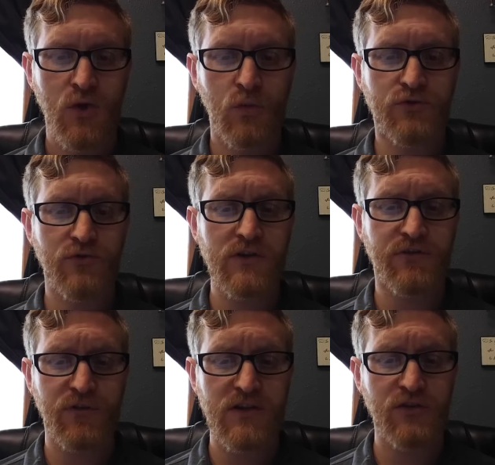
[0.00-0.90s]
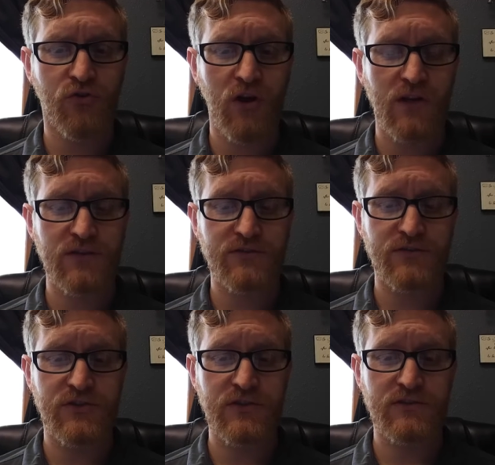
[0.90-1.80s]
which reads, "For in
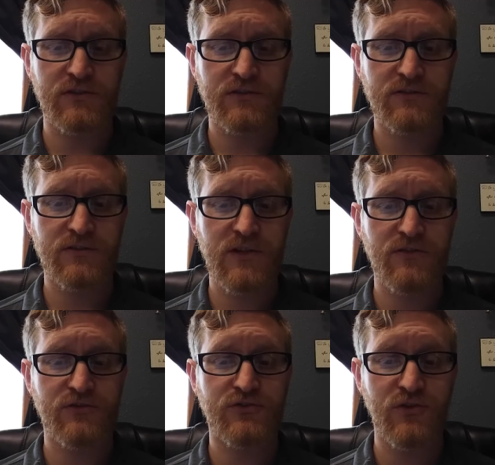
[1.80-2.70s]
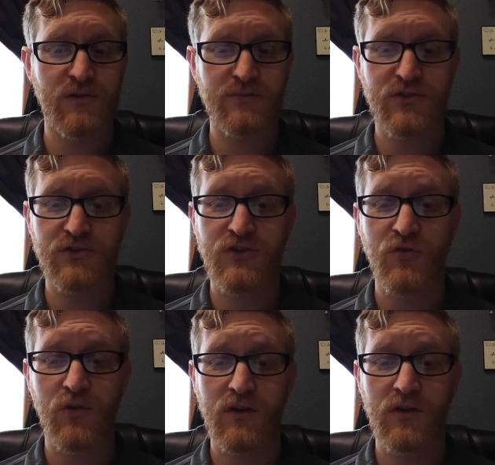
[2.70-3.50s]
Christ Jesus neither circumcision nor